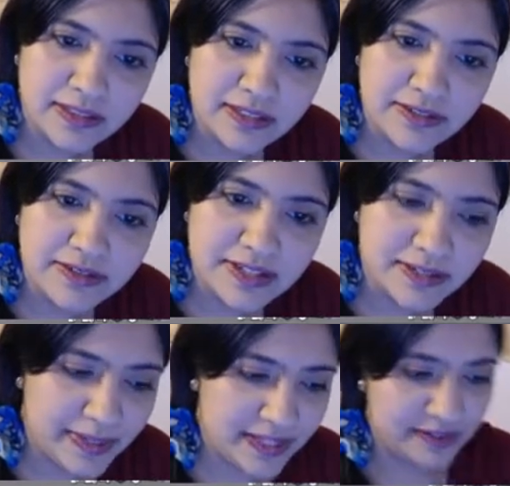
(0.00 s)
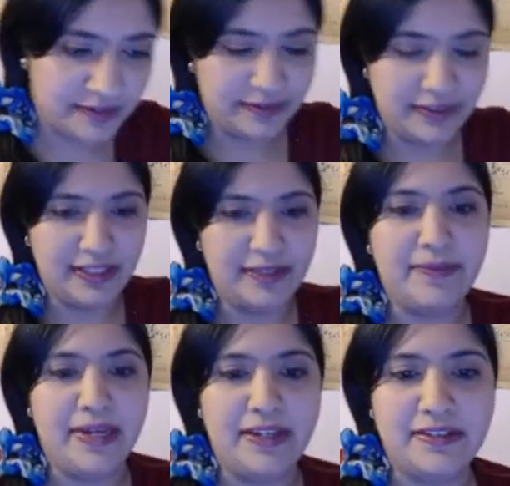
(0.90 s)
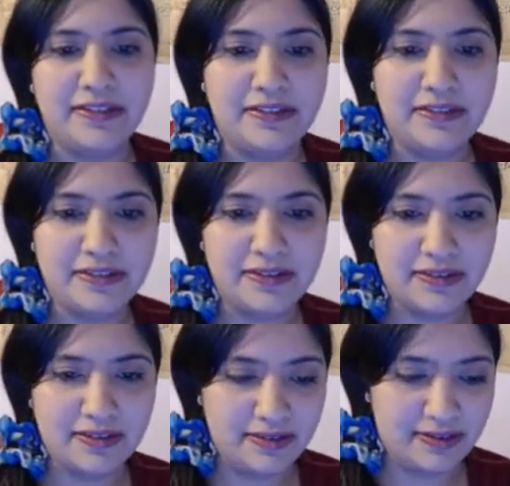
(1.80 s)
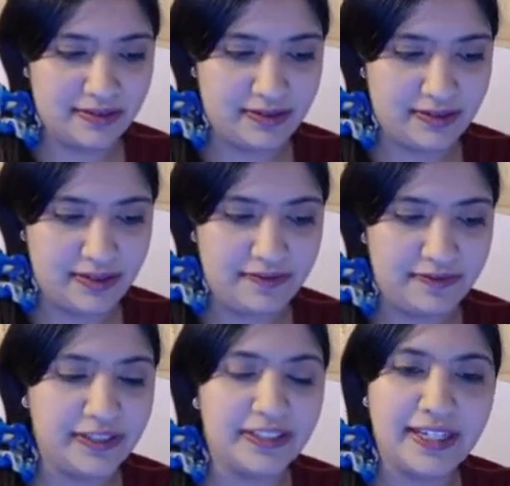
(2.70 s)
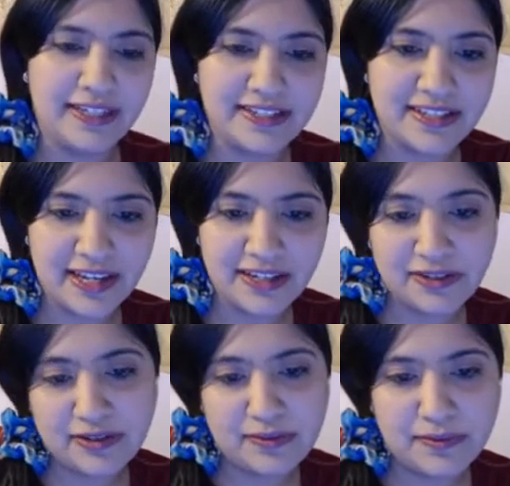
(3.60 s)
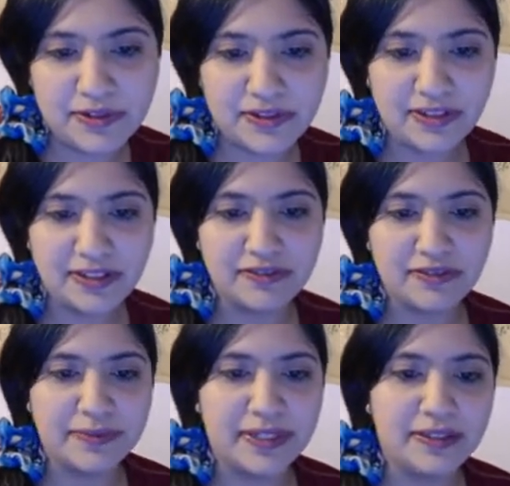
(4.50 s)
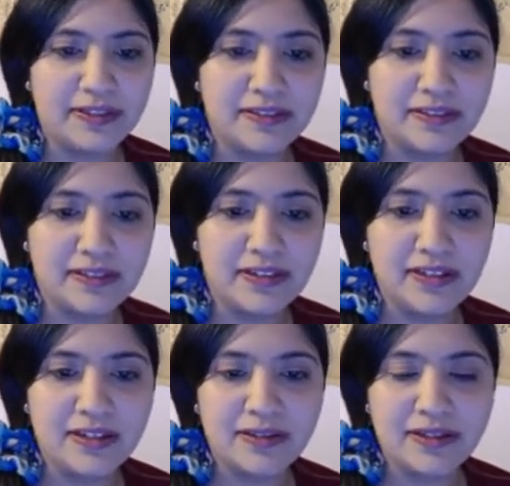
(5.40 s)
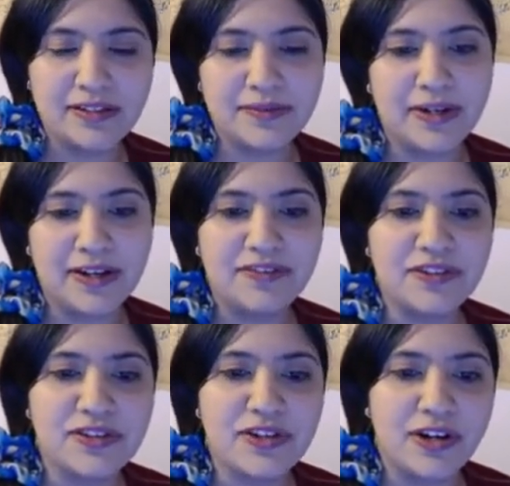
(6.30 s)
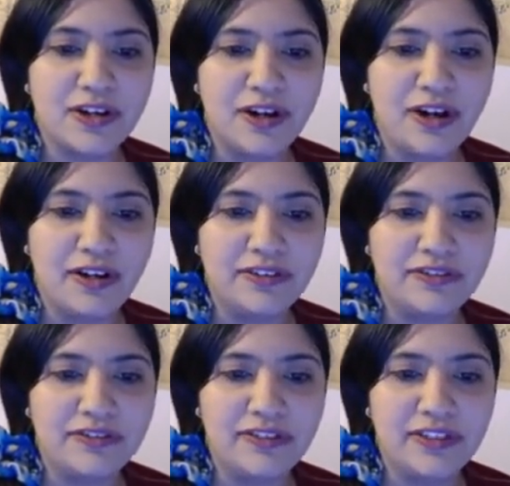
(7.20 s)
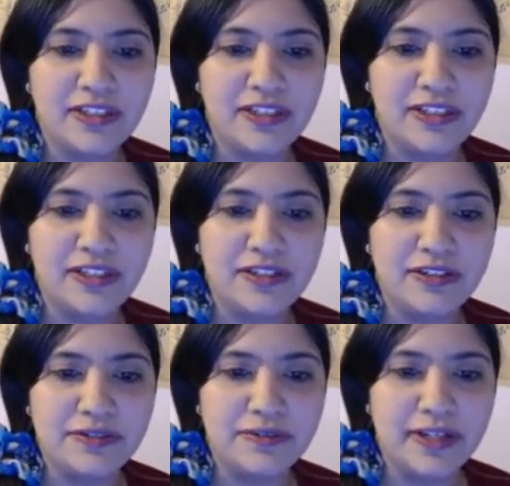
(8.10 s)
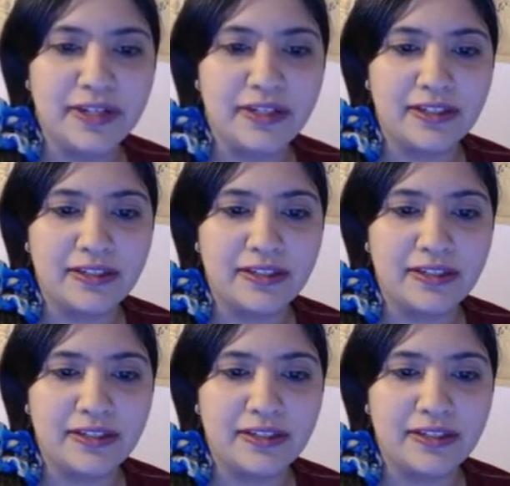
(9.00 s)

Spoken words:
Using a pencil really makes it feel like a sketch, personally, for me. Because when I first started off doing